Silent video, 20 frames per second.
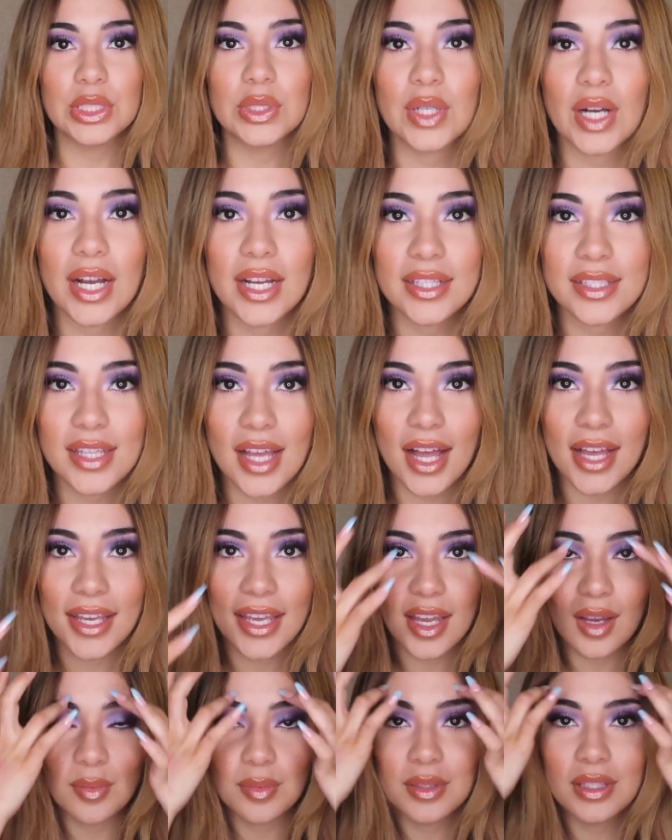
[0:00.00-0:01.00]
you guys, I
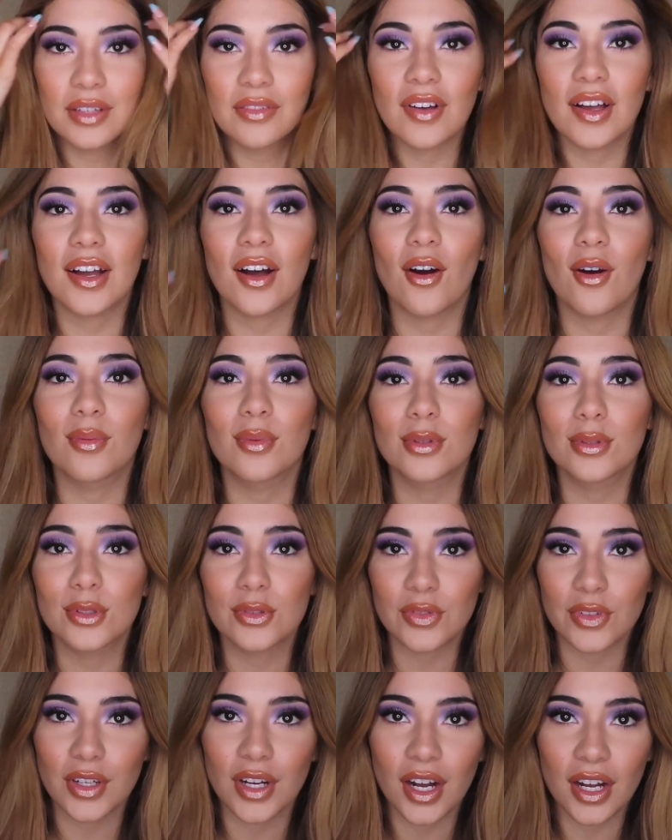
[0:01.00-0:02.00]
can't believe I
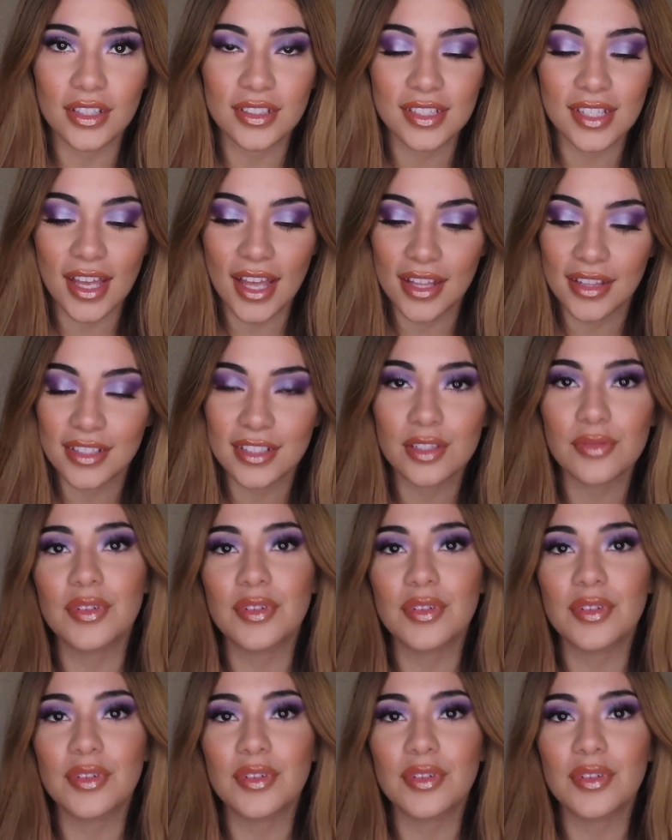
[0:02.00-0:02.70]
almost forgot to end this